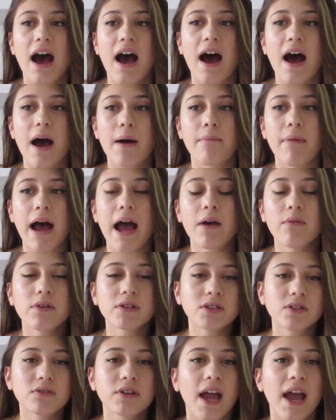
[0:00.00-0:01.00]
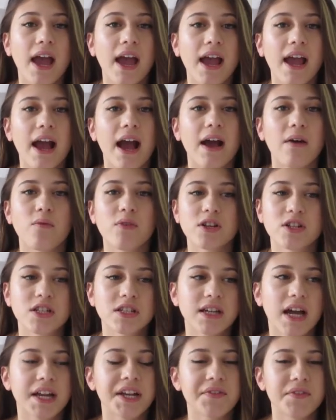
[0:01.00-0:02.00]
Um, I was okay. I was
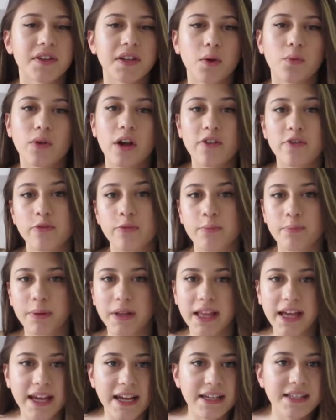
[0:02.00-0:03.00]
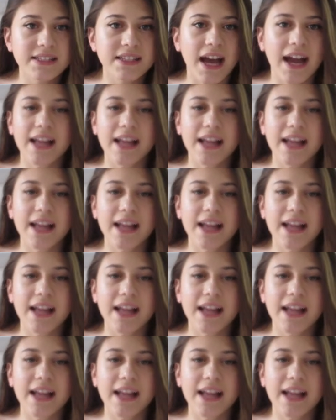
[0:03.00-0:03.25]
just kind of in a rough place,